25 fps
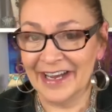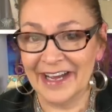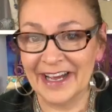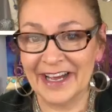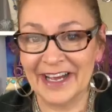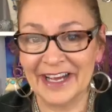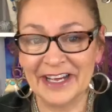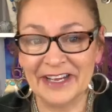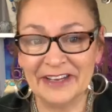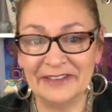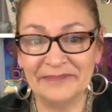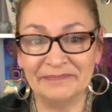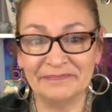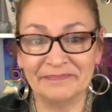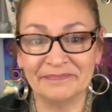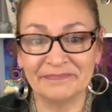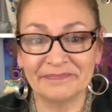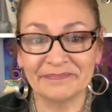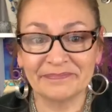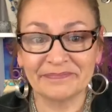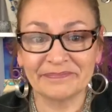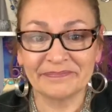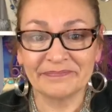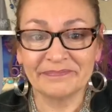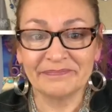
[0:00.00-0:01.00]
Um,
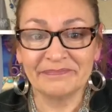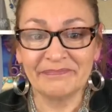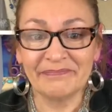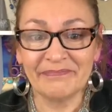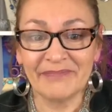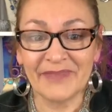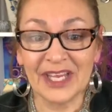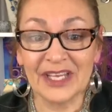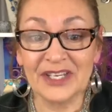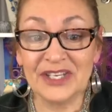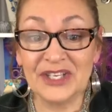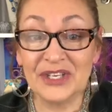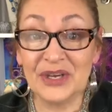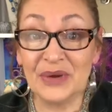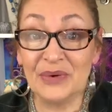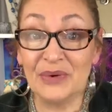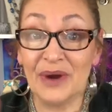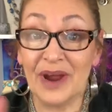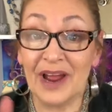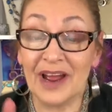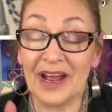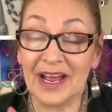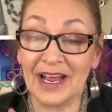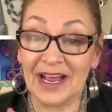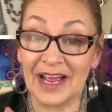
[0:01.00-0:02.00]

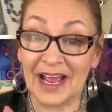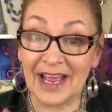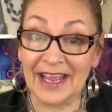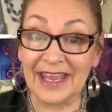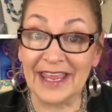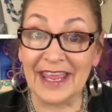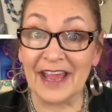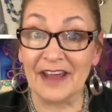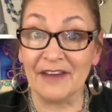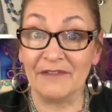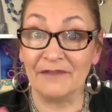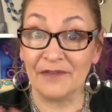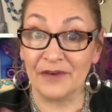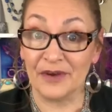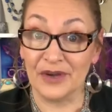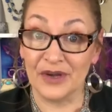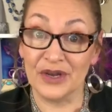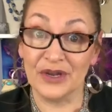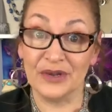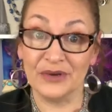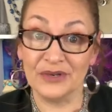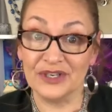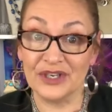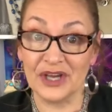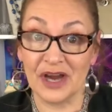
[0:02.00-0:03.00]
so again, for
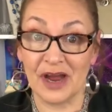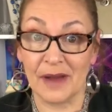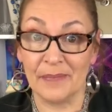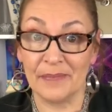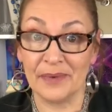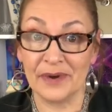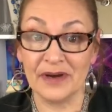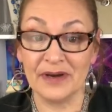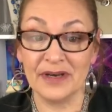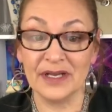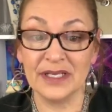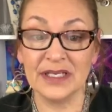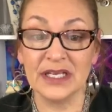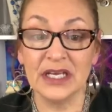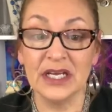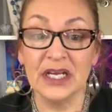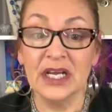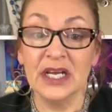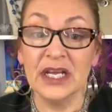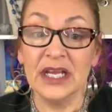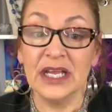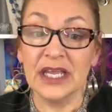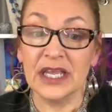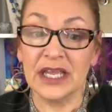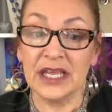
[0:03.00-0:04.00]
new shoppers,
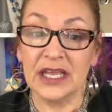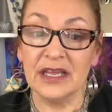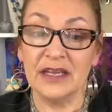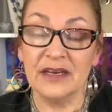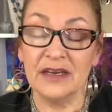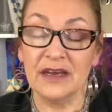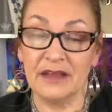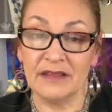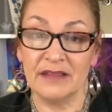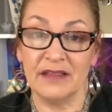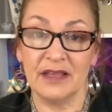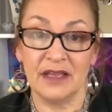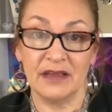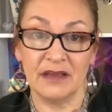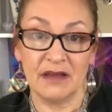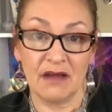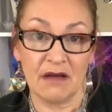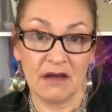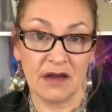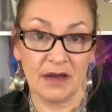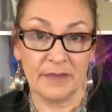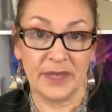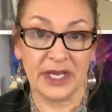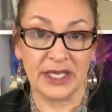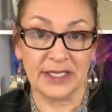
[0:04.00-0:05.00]
in the
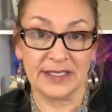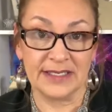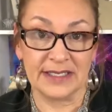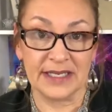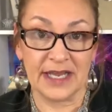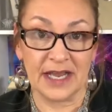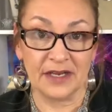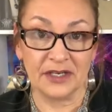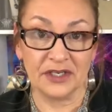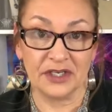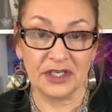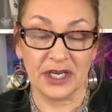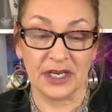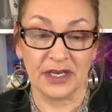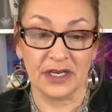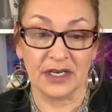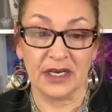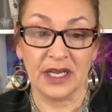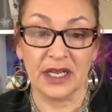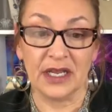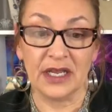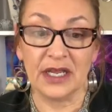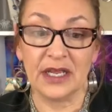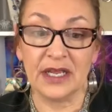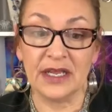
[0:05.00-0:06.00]
comments section
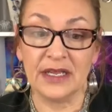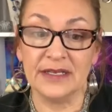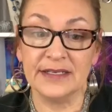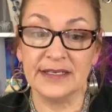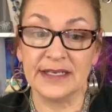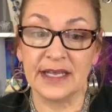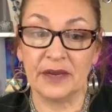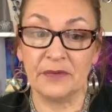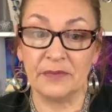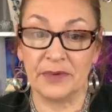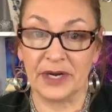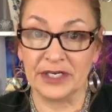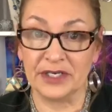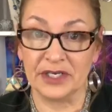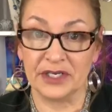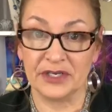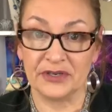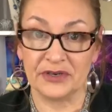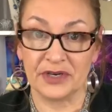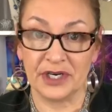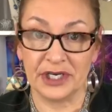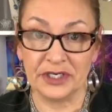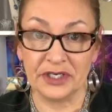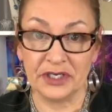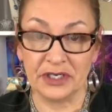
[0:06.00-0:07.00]
is a
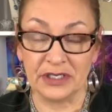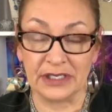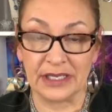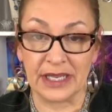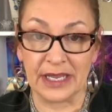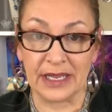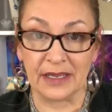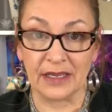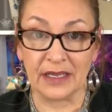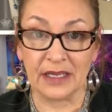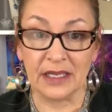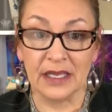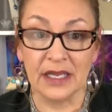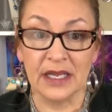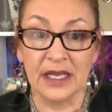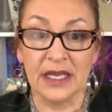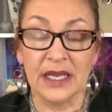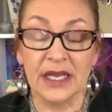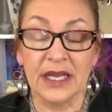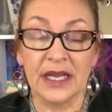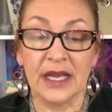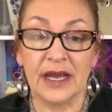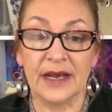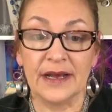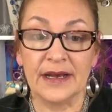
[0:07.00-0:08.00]
registration link.
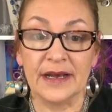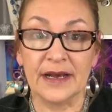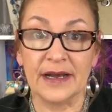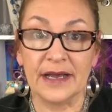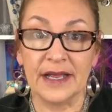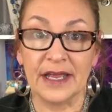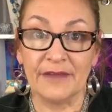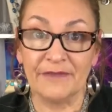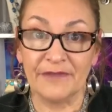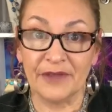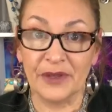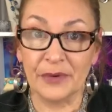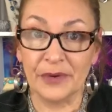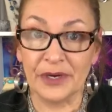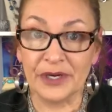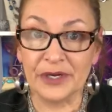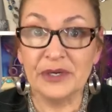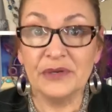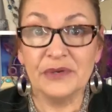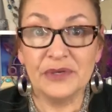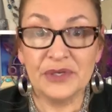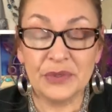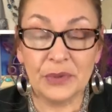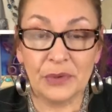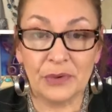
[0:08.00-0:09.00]
Uh, if you are
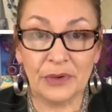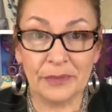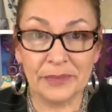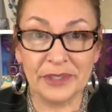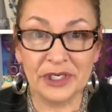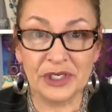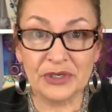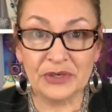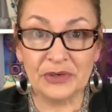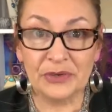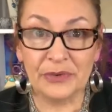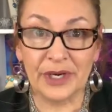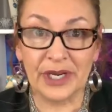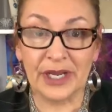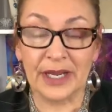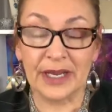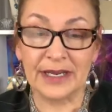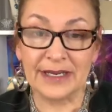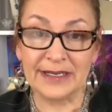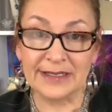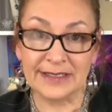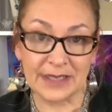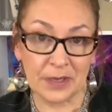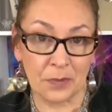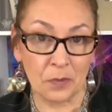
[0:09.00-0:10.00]
new to Orbit Jewelry,
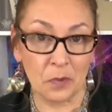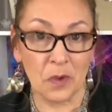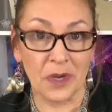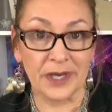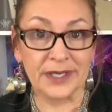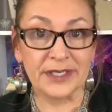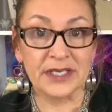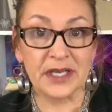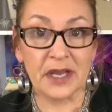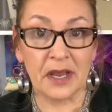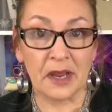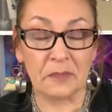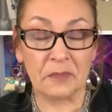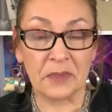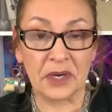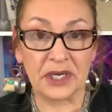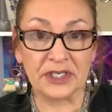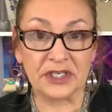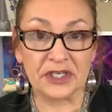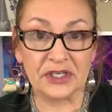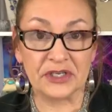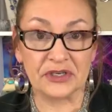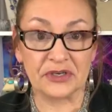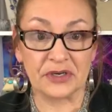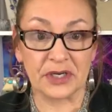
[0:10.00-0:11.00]
it is a one-time
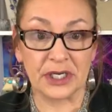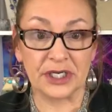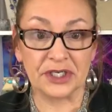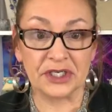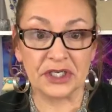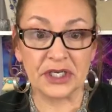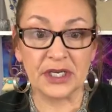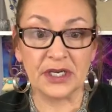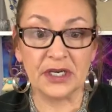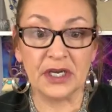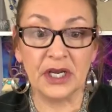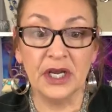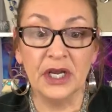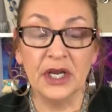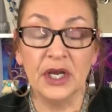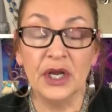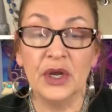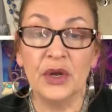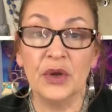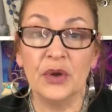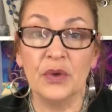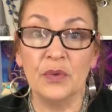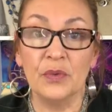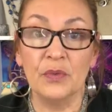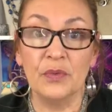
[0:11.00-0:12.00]
registration,
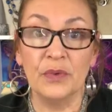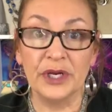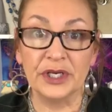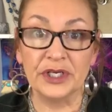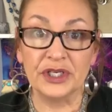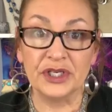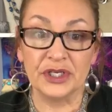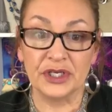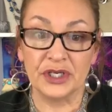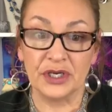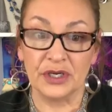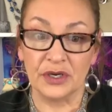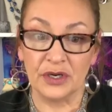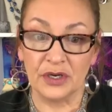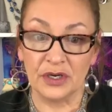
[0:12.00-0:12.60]
which